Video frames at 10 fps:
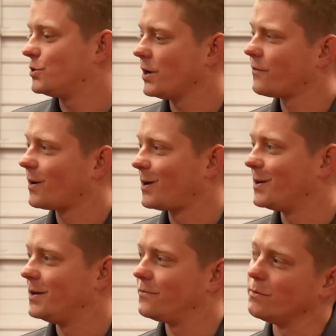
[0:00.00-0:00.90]
is
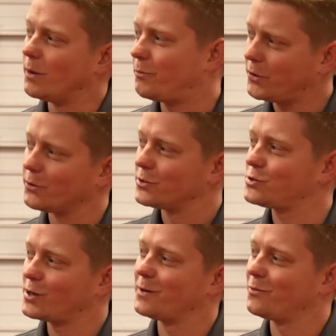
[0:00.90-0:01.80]
definitely from the
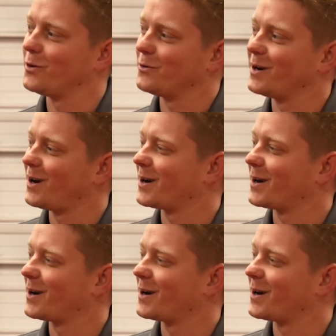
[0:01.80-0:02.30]
purist standpoint, right?